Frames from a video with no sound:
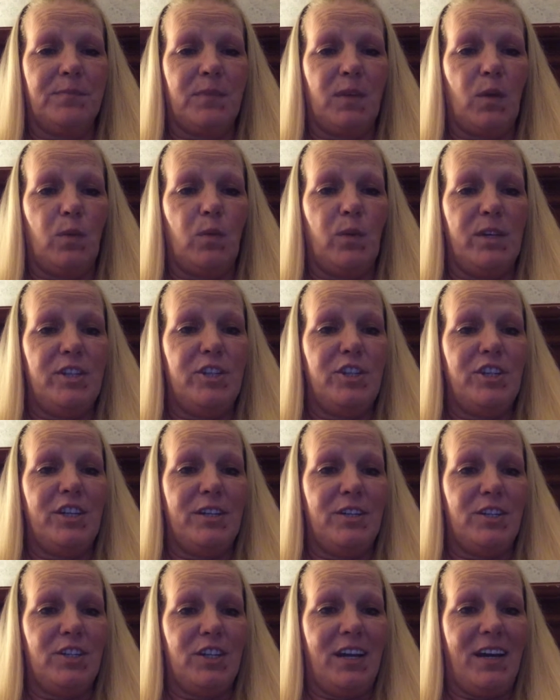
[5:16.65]
We
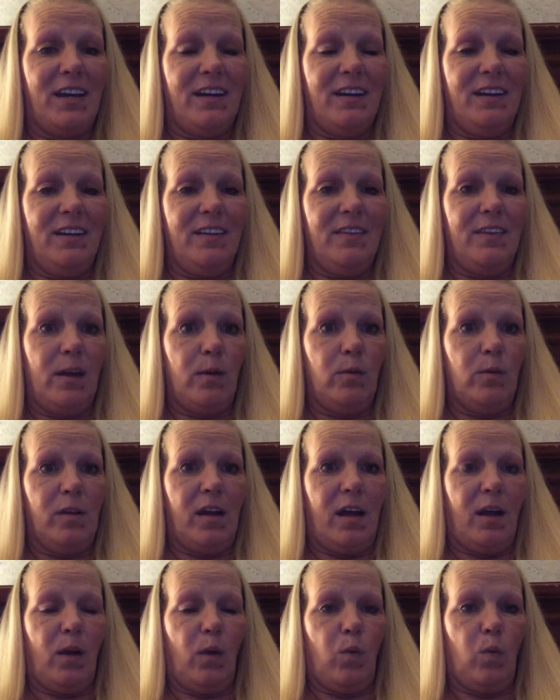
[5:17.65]
chit-chatted. They were like,